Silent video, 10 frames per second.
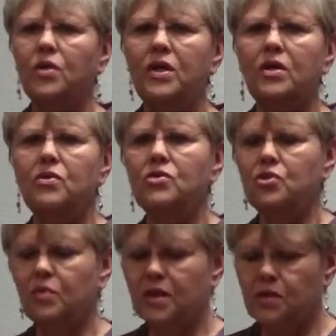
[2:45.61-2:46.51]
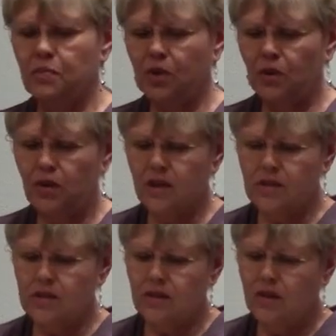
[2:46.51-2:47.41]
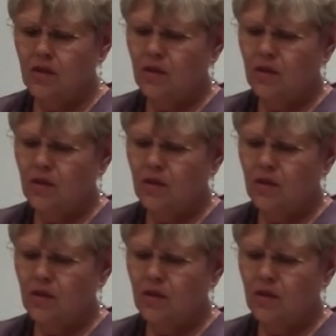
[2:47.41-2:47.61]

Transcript: here to experience